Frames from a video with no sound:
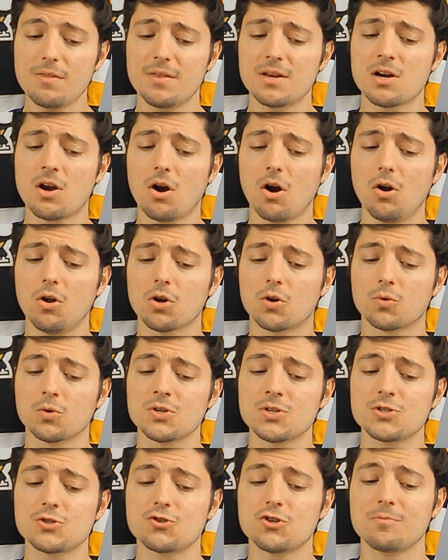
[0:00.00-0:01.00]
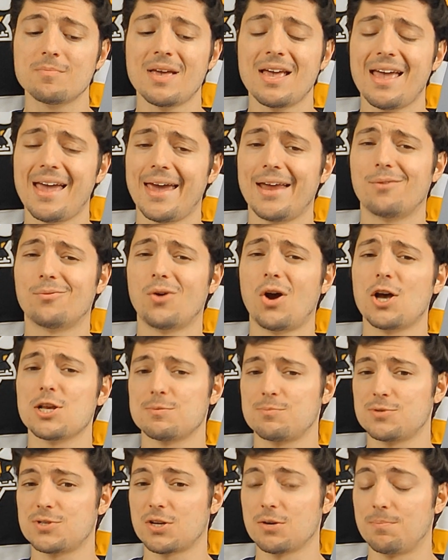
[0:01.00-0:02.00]
Then Carl Grundstrom and
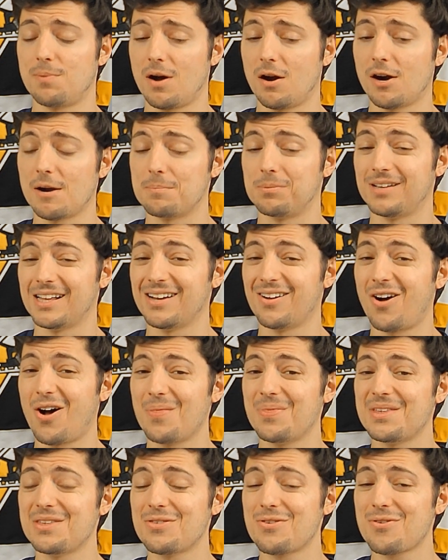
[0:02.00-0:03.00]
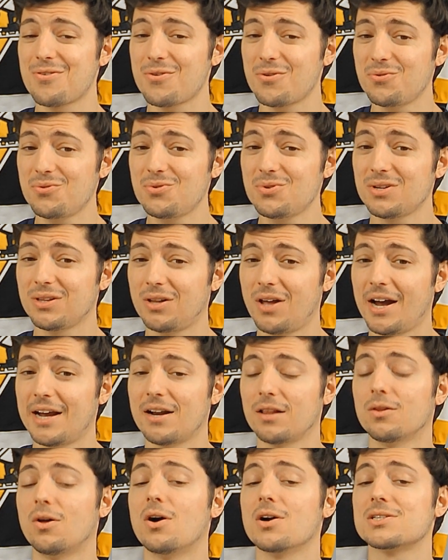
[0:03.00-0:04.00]
Rasmus Kupari play on the third
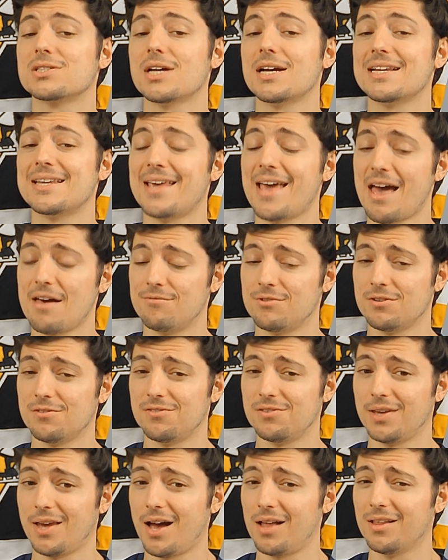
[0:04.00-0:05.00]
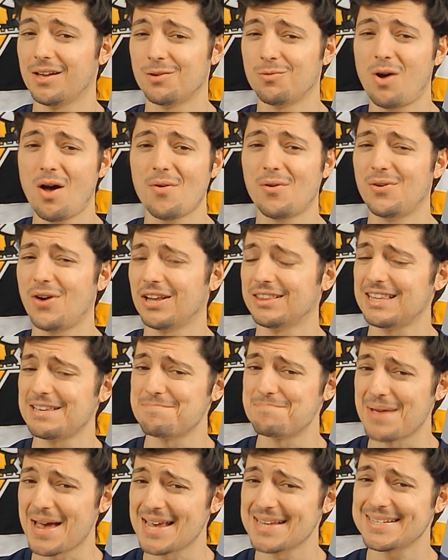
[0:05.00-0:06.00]
line alongside Kevin Fiala, and while they're not
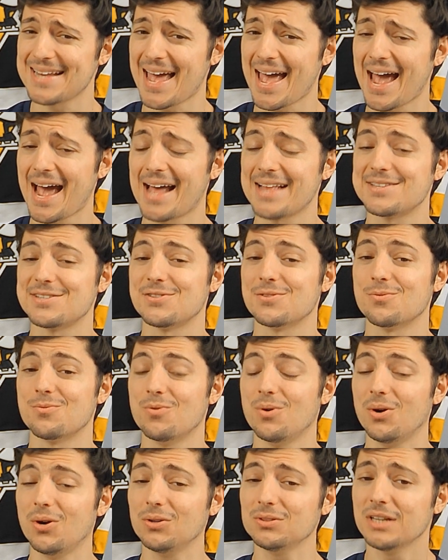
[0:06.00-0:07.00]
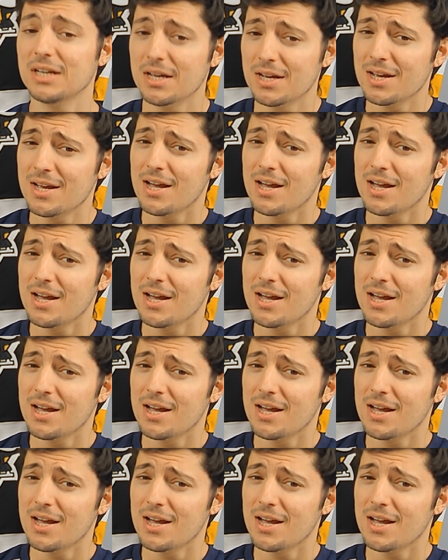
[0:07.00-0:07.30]
the best ads in the world,